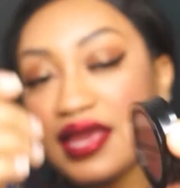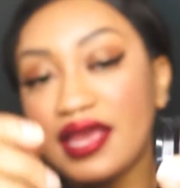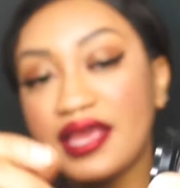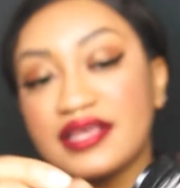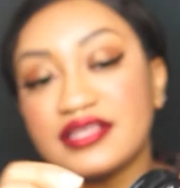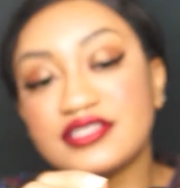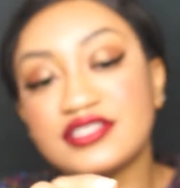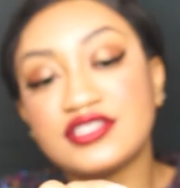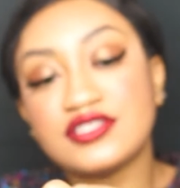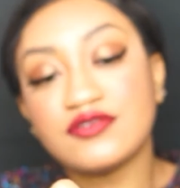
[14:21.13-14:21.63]

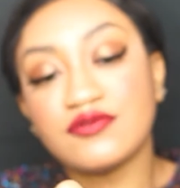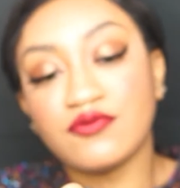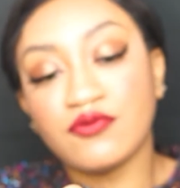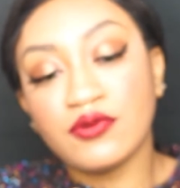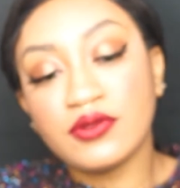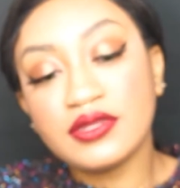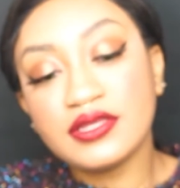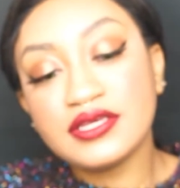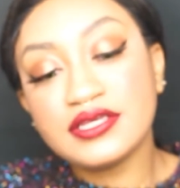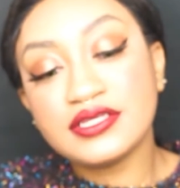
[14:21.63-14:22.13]
it's
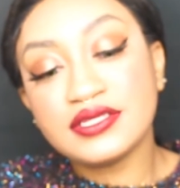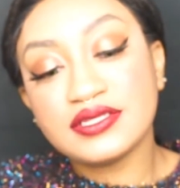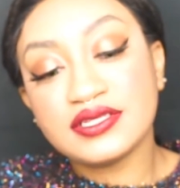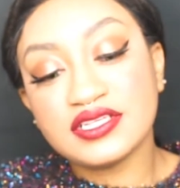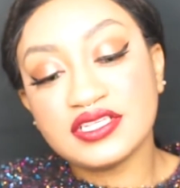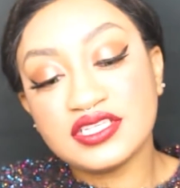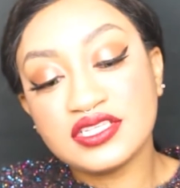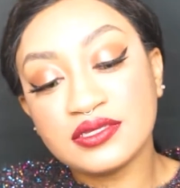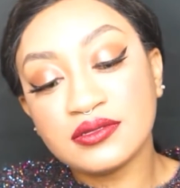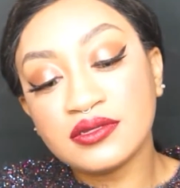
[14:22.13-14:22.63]
really,
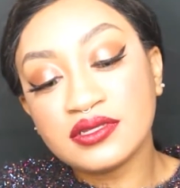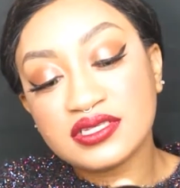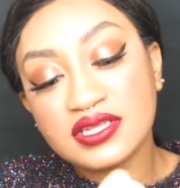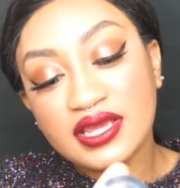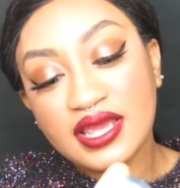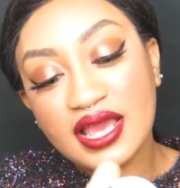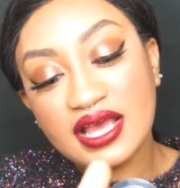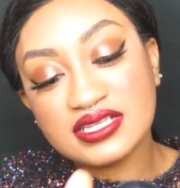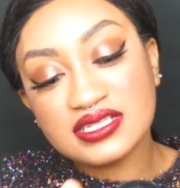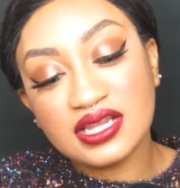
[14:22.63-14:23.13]
it looks like
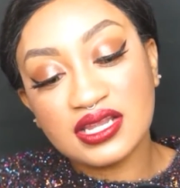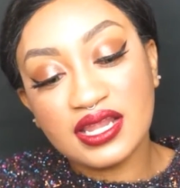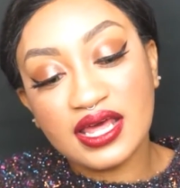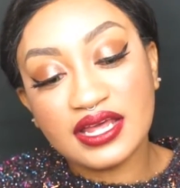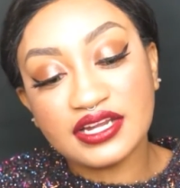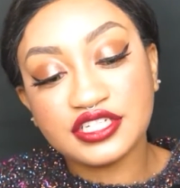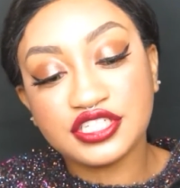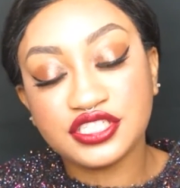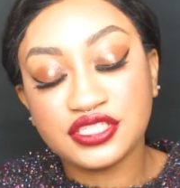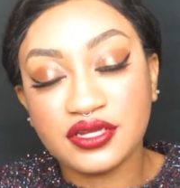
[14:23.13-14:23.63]
it has a
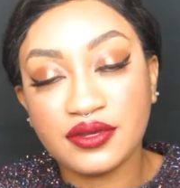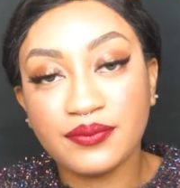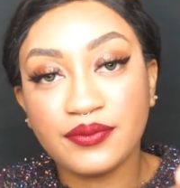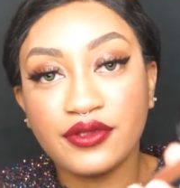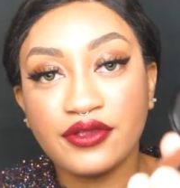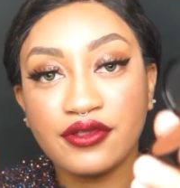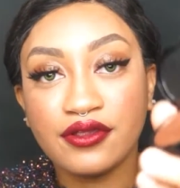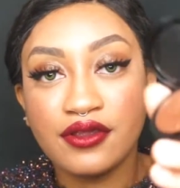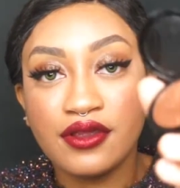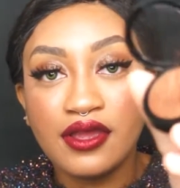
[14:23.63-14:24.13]
lot of
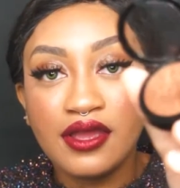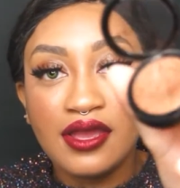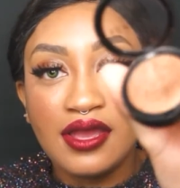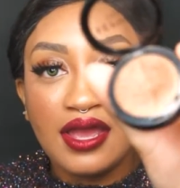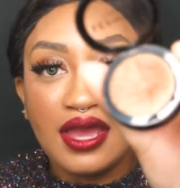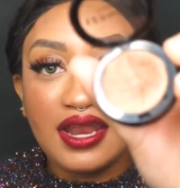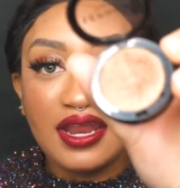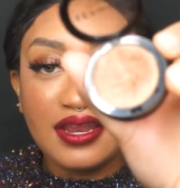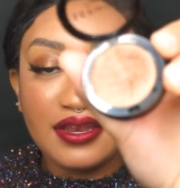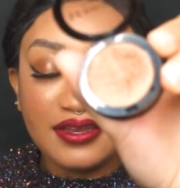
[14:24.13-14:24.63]
shimmer,
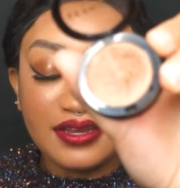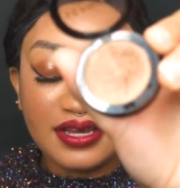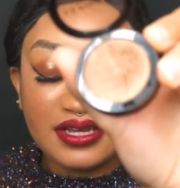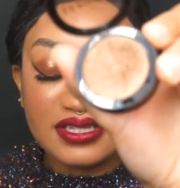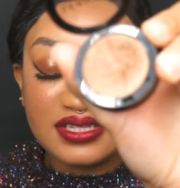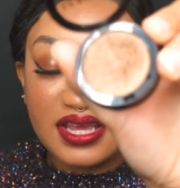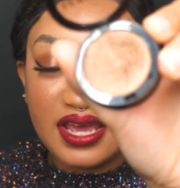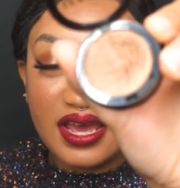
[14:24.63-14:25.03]
and it does